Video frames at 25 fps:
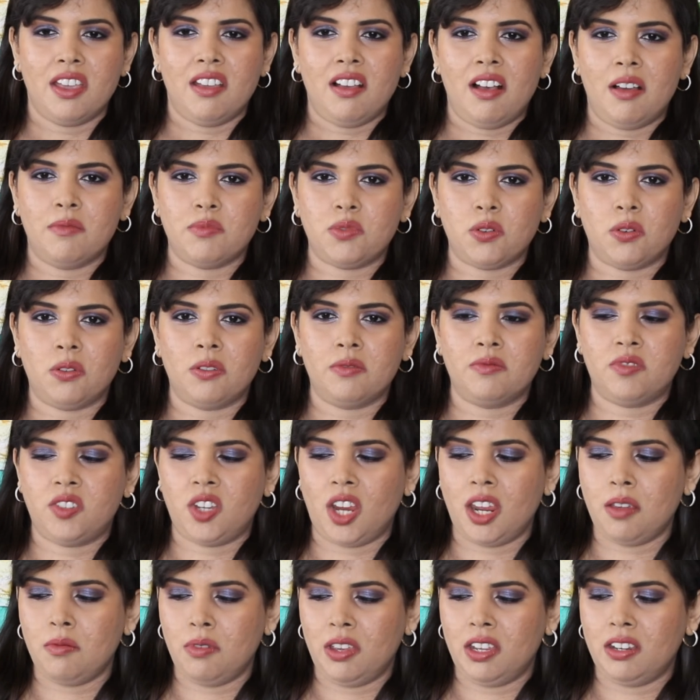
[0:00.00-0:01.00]
I'm
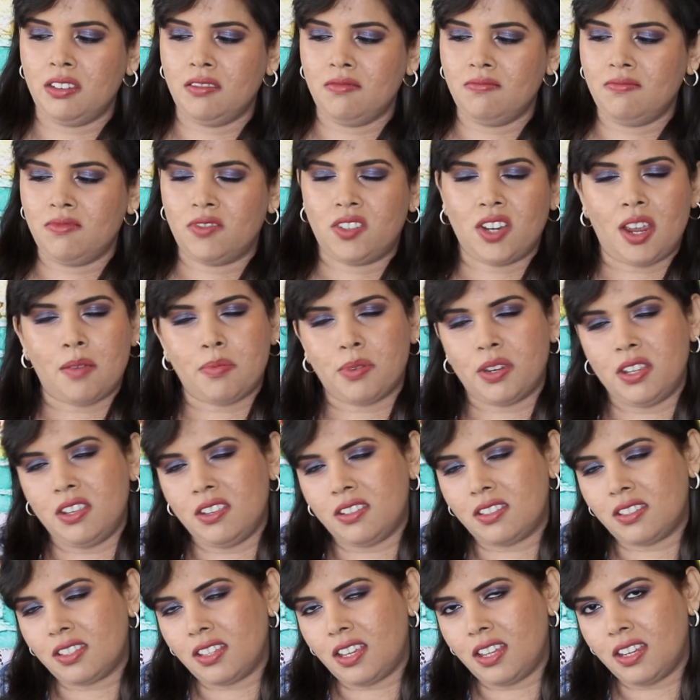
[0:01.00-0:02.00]
talking in
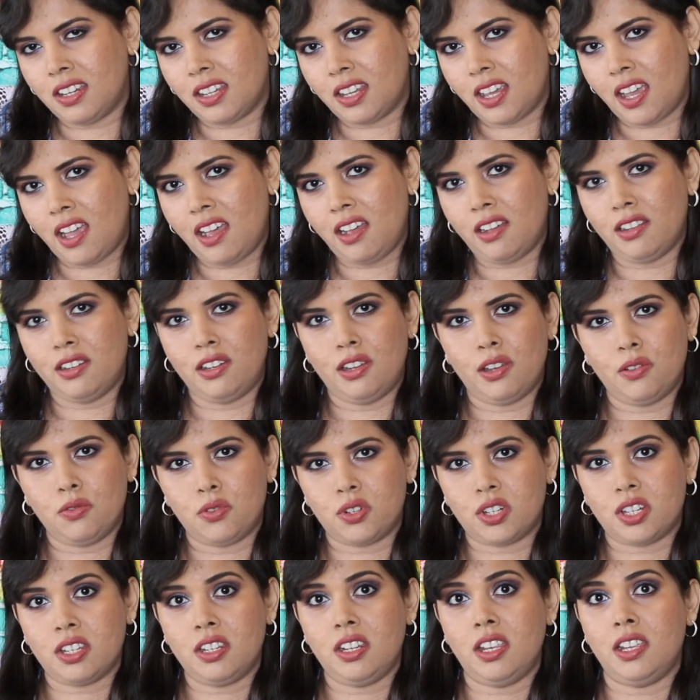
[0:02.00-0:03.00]
Japanese skincare, a
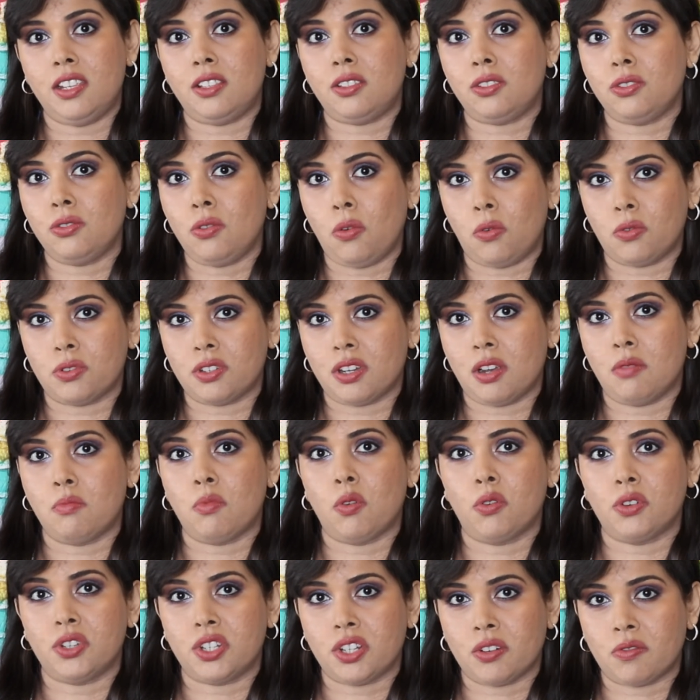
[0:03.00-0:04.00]
lotion is not a
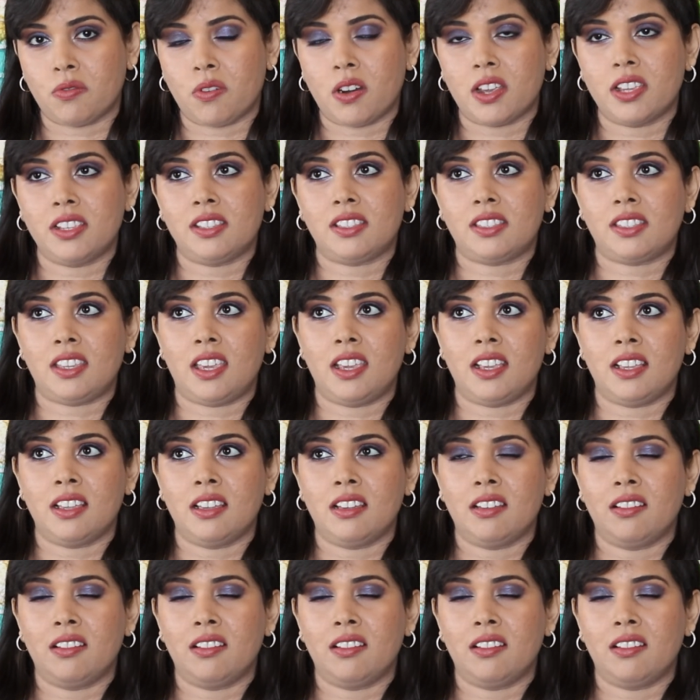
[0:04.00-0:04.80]
moisturizing